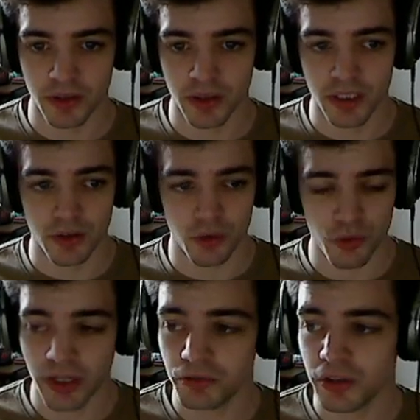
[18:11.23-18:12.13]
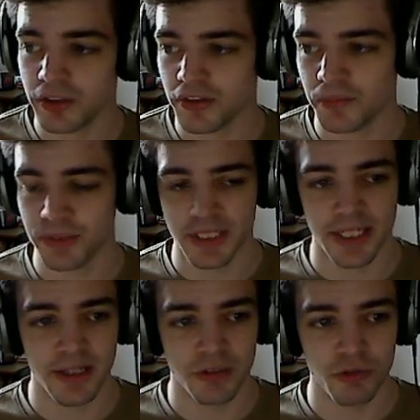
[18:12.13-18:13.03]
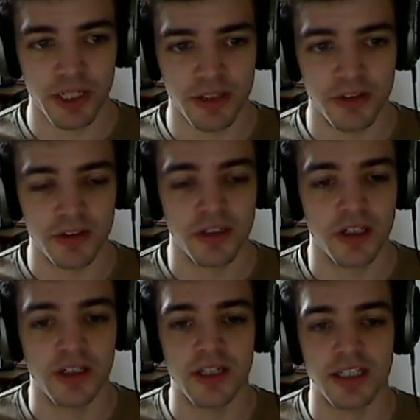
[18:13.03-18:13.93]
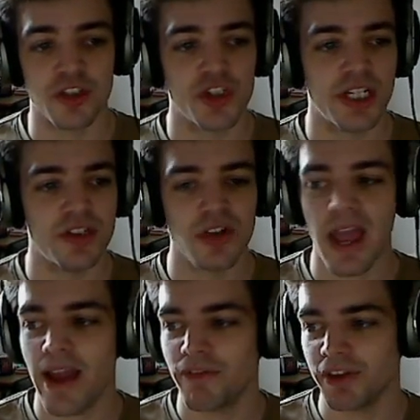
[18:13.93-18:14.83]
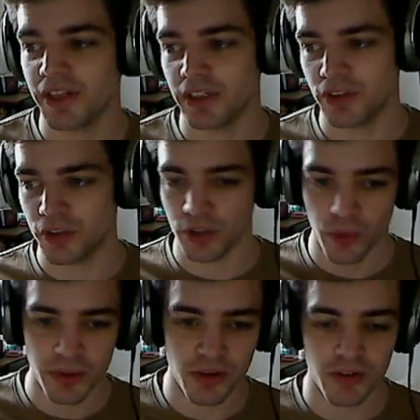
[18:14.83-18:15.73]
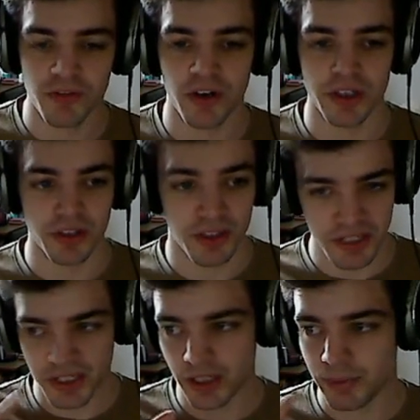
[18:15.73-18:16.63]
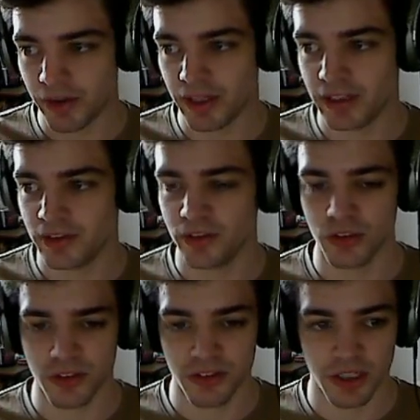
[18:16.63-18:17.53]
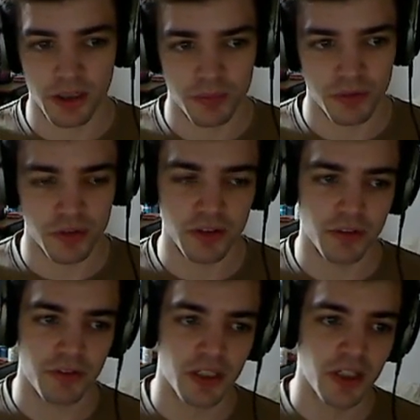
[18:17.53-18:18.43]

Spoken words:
do that rocket jump to get that red, that can change everything, and you can go into the fight thinking about that, so you can set it up for yourself.